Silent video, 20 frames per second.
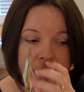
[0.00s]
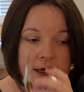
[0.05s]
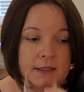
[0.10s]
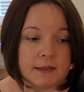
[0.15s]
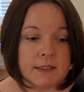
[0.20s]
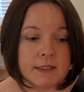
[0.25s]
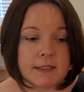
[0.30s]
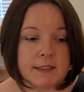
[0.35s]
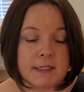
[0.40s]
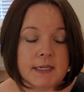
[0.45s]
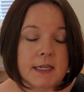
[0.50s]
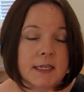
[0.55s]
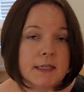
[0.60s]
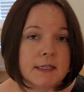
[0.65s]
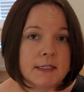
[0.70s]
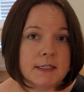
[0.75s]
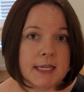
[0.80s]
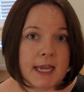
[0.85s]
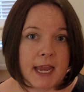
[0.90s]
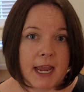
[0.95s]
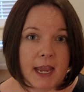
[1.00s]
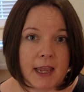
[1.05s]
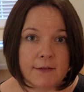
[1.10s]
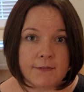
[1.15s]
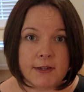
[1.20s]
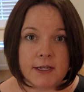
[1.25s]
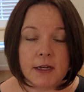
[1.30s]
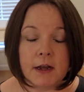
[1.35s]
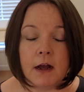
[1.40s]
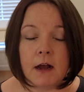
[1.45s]
This is
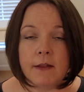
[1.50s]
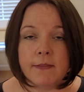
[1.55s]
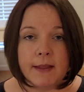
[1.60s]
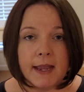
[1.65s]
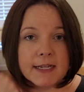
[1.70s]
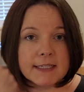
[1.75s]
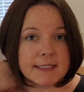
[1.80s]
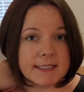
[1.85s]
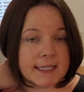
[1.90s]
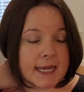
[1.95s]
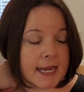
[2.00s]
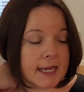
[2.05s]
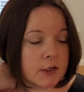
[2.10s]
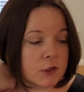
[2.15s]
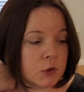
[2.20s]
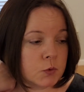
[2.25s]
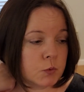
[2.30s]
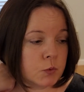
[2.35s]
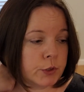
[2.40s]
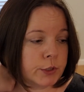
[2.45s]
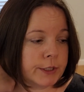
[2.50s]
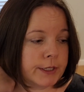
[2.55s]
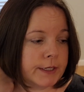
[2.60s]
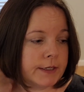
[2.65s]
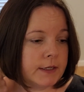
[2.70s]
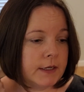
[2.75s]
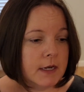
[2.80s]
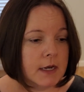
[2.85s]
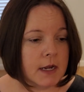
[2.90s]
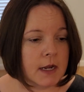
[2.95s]
heavy on that sandalwood,